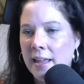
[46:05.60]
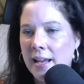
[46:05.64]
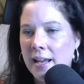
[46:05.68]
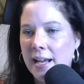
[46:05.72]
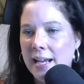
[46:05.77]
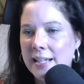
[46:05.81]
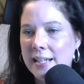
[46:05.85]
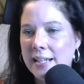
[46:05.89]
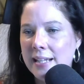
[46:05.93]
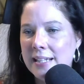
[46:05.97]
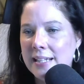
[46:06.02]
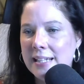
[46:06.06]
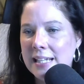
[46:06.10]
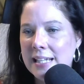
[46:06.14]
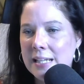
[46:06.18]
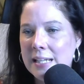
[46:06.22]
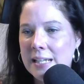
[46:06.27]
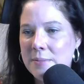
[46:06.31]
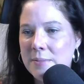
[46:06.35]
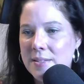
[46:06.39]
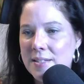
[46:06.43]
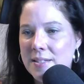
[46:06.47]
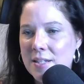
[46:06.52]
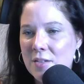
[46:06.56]
I can
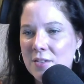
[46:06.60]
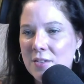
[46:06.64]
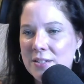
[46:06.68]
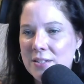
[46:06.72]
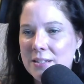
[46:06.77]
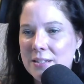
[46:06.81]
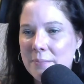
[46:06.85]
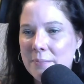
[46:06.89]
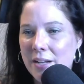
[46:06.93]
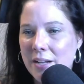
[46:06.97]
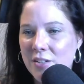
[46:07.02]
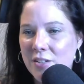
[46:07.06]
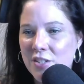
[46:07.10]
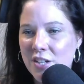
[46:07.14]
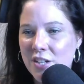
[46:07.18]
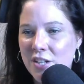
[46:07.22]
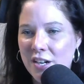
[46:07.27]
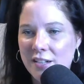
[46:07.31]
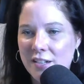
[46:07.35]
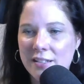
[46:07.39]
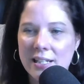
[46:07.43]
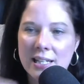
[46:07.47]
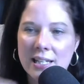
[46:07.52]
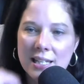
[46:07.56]
keep secrets about
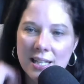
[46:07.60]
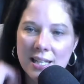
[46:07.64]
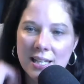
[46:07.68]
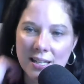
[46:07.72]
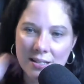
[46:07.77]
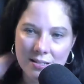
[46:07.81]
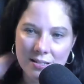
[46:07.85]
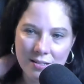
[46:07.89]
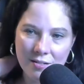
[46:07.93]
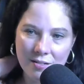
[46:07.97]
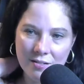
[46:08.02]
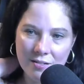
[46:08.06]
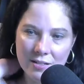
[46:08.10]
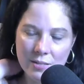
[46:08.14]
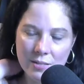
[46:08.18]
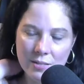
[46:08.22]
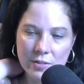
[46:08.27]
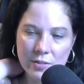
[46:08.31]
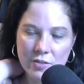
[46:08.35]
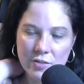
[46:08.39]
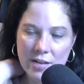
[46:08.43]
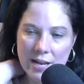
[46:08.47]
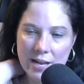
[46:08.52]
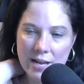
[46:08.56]
Charlie. King's Corner
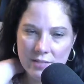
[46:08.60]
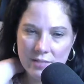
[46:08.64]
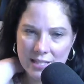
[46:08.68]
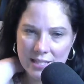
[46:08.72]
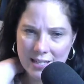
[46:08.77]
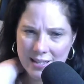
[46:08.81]
with Travis.